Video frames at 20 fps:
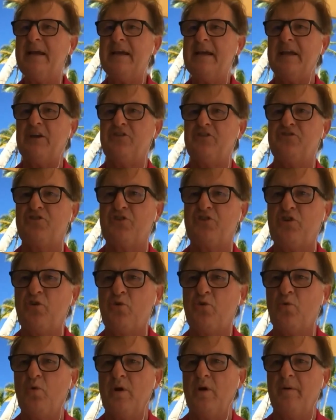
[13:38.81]
is
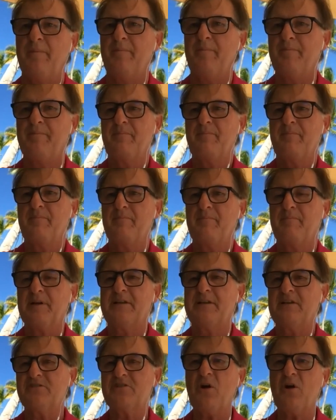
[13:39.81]
you
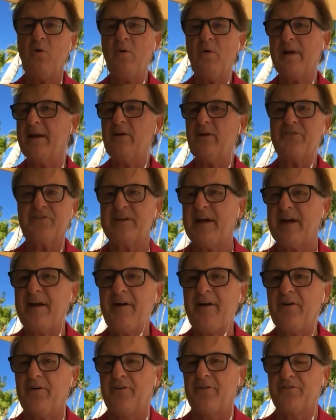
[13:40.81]
because no one else
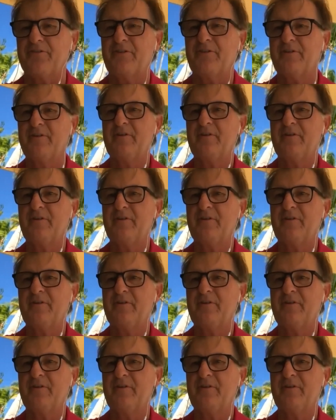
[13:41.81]
cares.